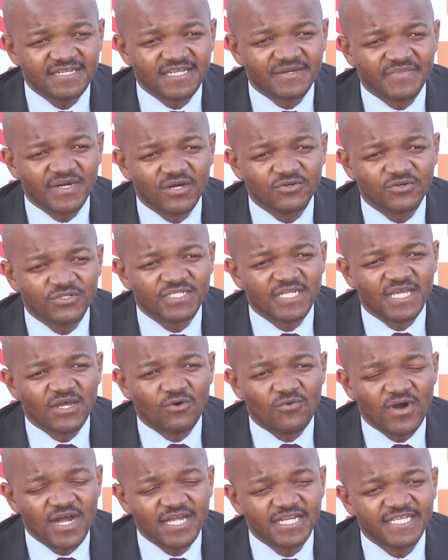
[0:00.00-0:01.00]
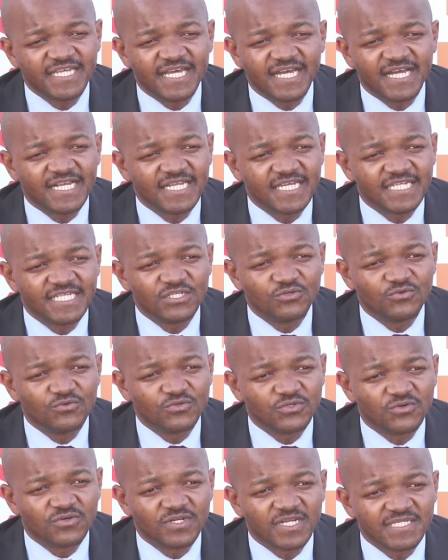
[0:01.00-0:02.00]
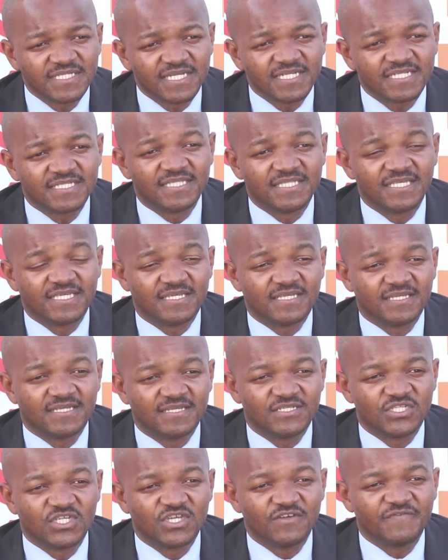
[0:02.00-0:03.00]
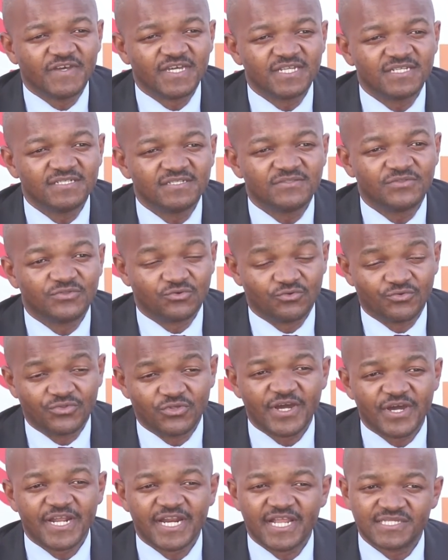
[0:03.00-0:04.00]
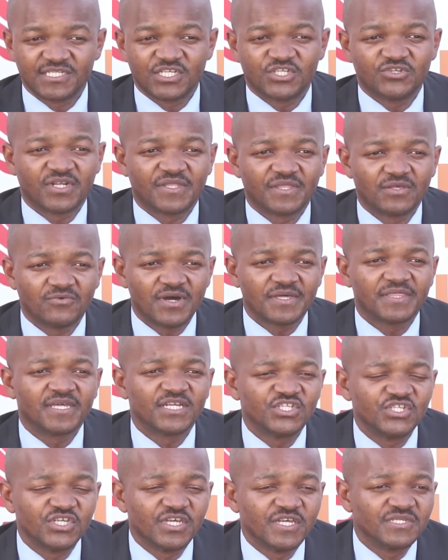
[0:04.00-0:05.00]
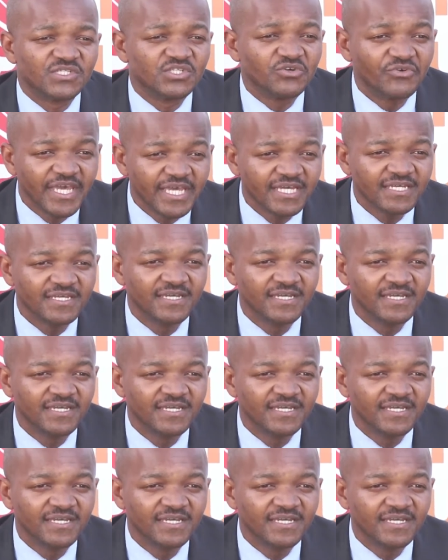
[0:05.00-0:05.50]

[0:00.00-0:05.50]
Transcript: about one young lady who told us that the, she even, through the organization and the work that she is doing,